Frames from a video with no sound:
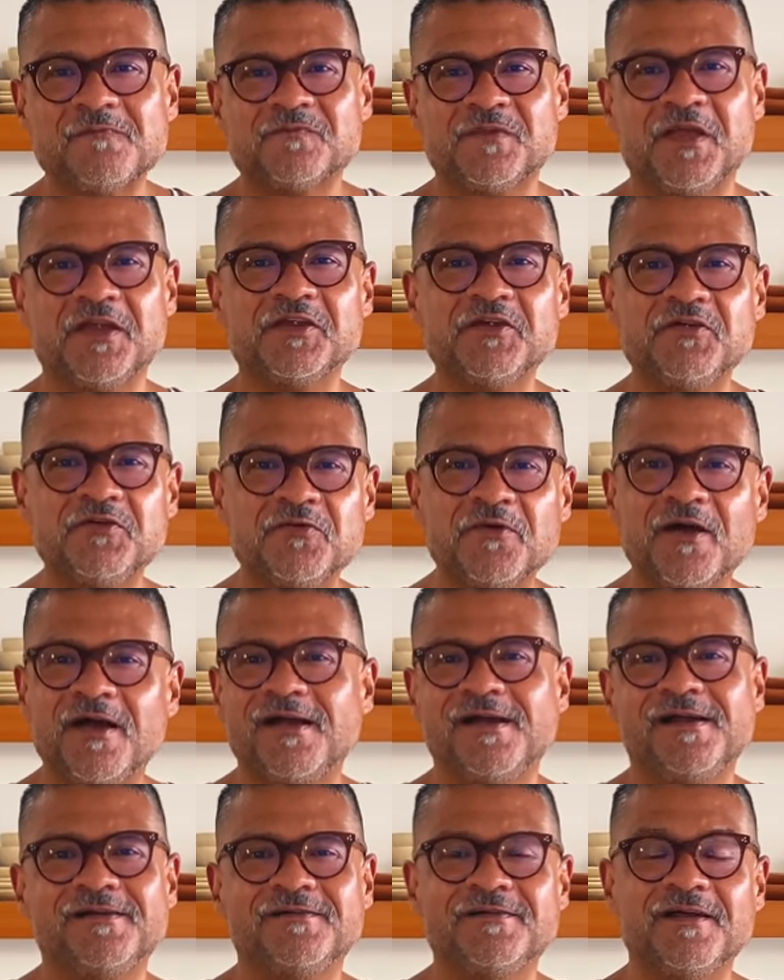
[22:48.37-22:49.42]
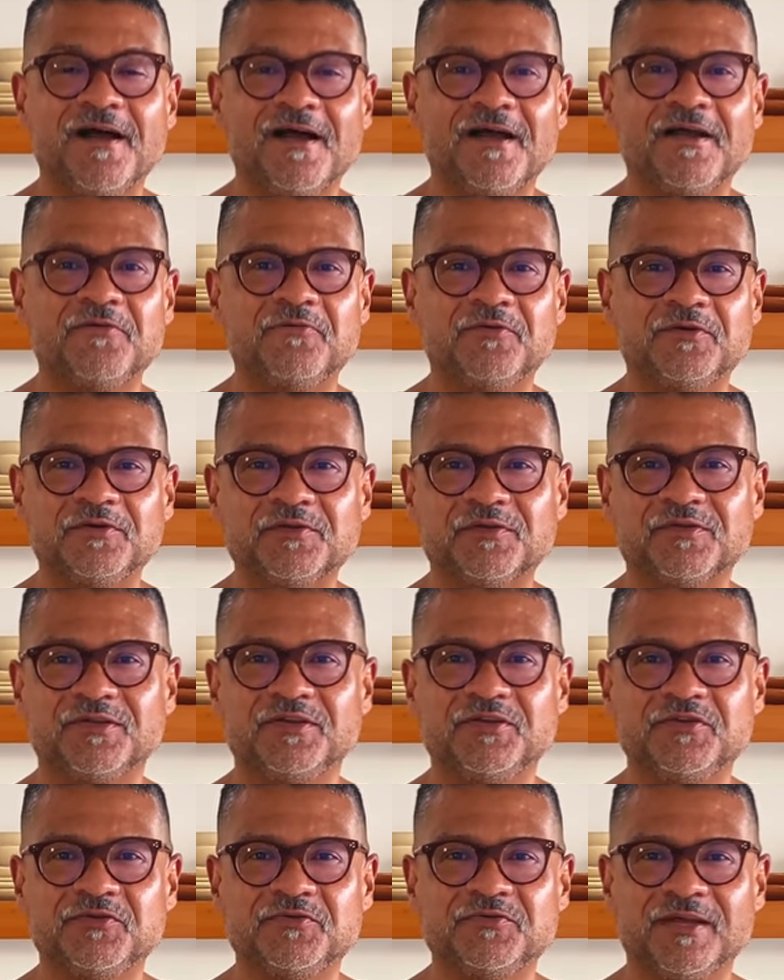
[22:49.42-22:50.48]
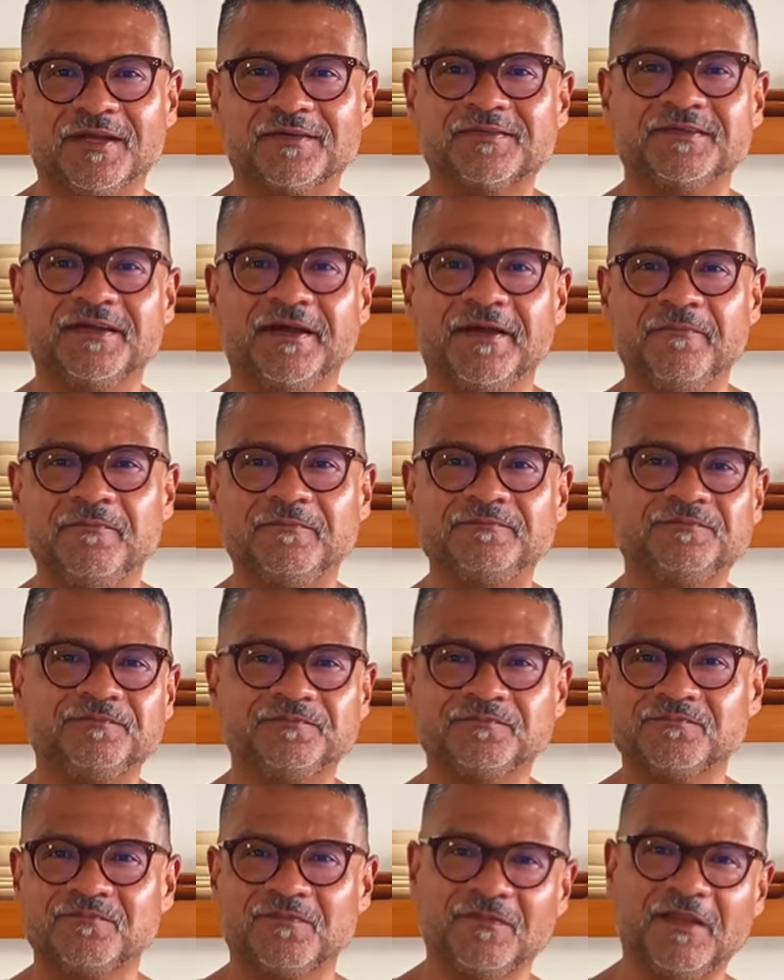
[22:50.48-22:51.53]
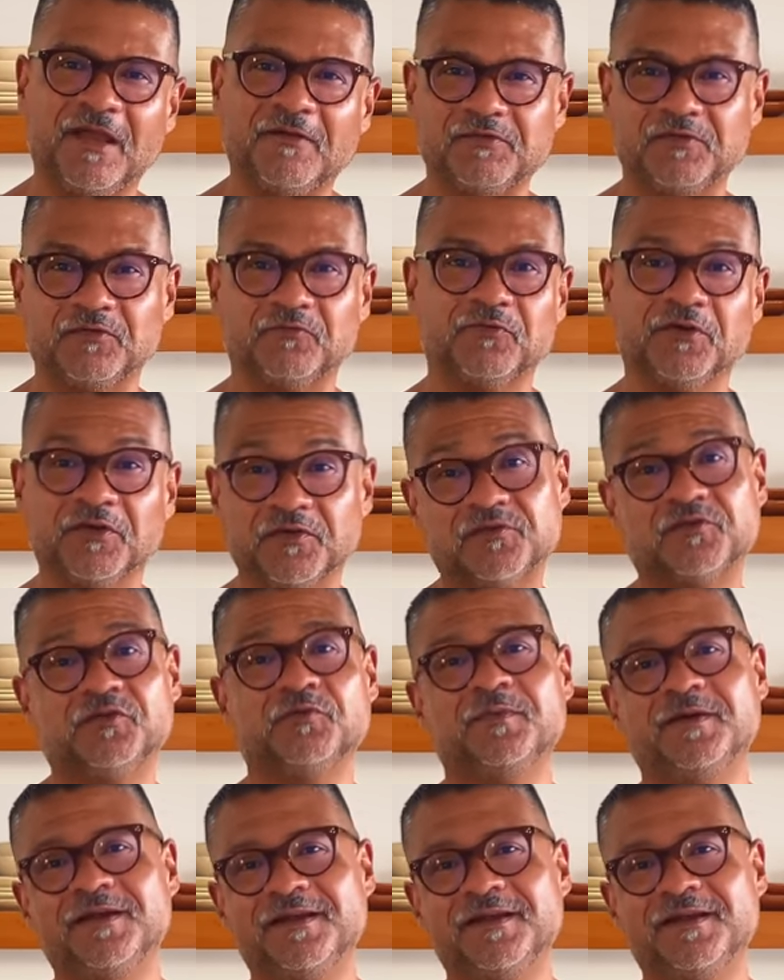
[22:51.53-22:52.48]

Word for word: Thank you, and I will see you next time. That was a really stupid